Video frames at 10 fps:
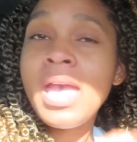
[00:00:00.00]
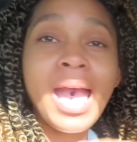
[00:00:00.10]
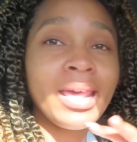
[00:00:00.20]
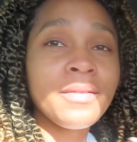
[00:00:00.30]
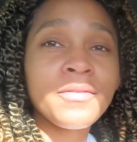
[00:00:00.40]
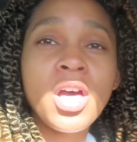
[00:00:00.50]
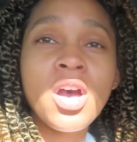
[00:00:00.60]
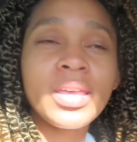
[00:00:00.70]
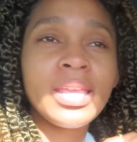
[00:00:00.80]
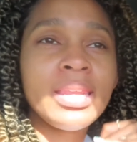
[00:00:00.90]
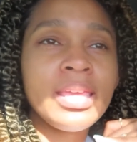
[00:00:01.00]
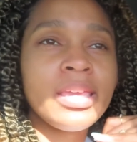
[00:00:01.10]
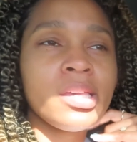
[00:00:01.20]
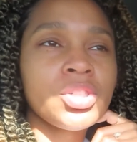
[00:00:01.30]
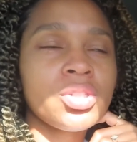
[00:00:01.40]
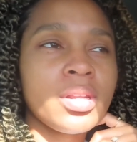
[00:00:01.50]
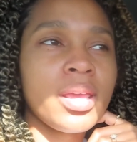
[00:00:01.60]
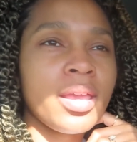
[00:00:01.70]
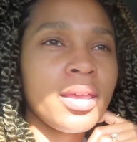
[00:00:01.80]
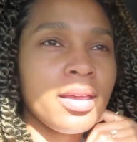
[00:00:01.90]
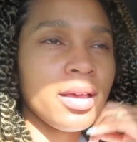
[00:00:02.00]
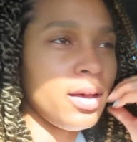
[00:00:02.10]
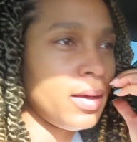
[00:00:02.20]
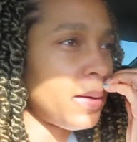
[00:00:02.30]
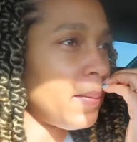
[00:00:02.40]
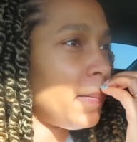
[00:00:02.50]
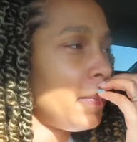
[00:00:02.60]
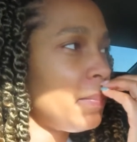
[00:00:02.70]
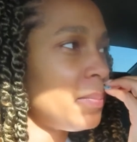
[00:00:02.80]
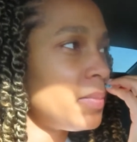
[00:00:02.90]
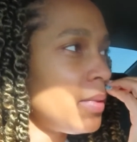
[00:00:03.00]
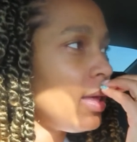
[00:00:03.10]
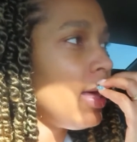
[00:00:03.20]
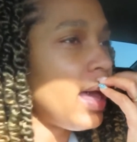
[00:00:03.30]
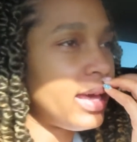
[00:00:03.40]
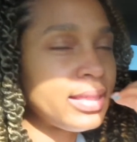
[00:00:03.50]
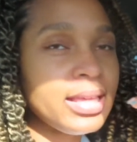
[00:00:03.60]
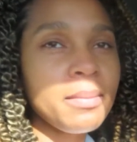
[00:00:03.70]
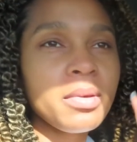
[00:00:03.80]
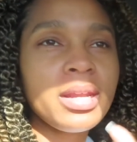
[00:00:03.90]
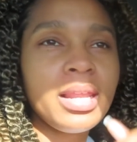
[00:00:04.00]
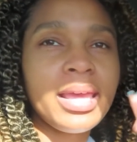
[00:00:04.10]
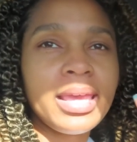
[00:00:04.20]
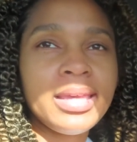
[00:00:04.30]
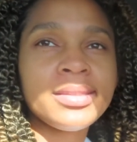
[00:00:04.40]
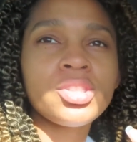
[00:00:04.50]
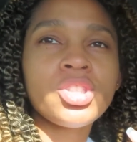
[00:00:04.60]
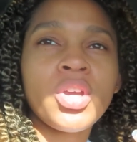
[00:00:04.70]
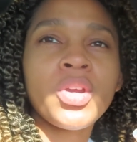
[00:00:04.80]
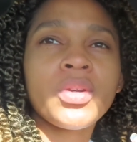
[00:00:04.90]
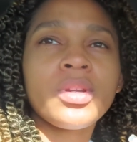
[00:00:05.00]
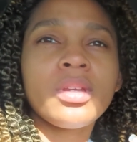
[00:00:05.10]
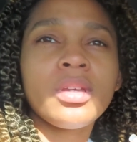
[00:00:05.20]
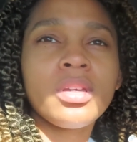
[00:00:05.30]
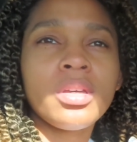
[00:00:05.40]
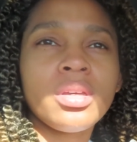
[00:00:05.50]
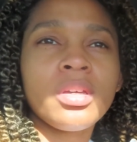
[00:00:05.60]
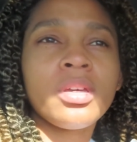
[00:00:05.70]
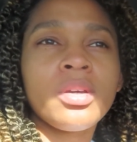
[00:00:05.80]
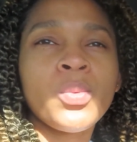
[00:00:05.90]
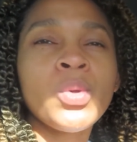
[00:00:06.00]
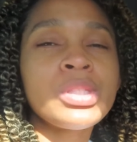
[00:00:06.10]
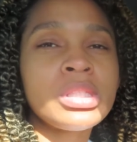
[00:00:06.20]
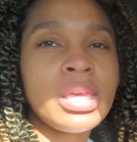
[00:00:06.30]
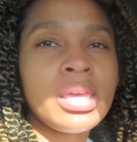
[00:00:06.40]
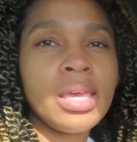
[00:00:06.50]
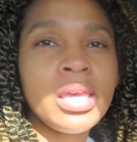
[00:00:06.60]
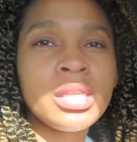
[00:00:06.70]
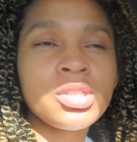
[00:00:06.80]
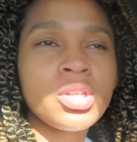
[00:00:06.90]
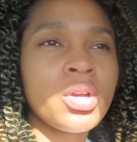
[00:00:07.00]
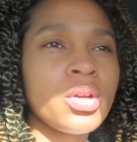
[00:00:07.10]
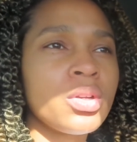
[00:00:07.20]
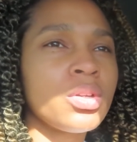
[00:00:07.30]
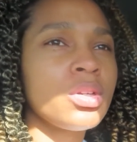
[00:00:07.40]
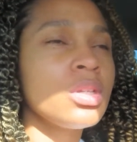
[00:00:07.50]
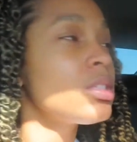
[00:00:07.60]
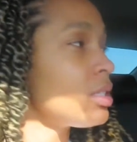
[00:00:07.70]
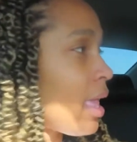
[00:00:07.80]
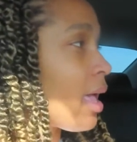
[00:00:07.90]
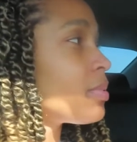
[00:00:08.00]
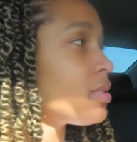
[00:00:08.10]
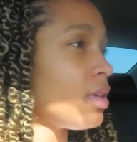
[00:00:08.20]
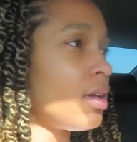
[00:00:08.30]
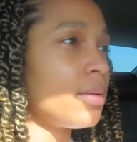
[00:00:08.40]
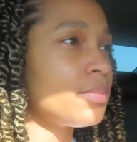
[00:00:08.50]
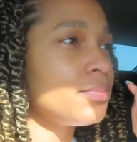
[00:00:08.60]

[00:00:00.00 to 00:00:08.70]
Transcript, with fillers: I didn't vlog any yesterday. Um, I think I'm gonna like insert. We'll see. Like insert snaps. snaps. Yeah,